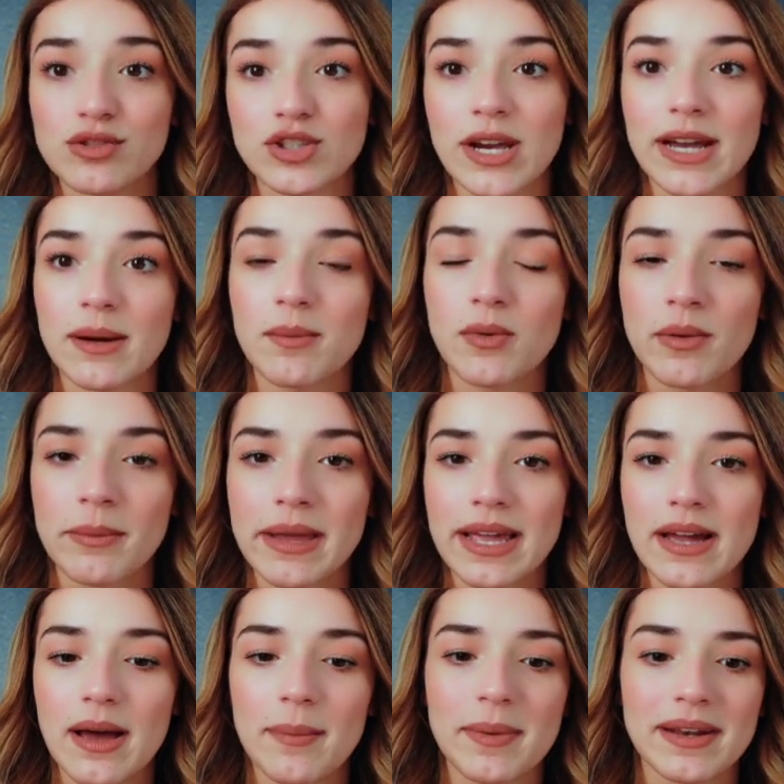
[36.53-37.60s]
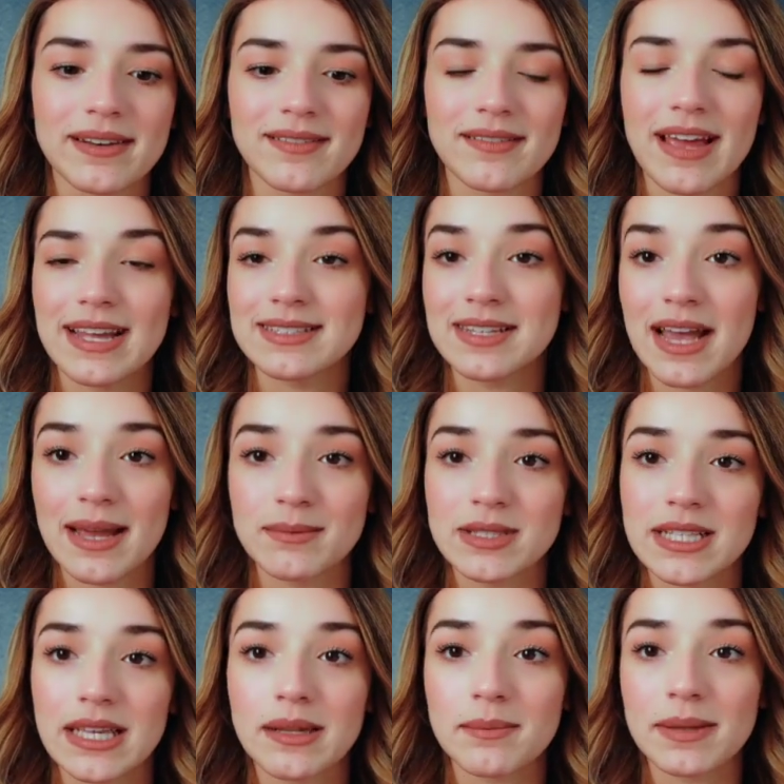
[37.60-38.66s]
try out more makeup and had time
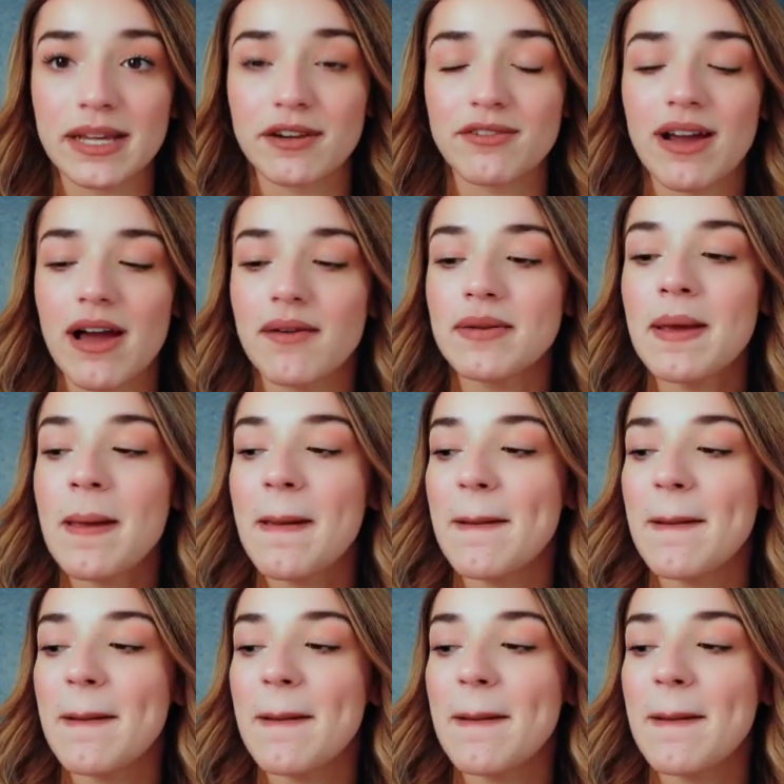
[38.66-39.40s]
to like play around.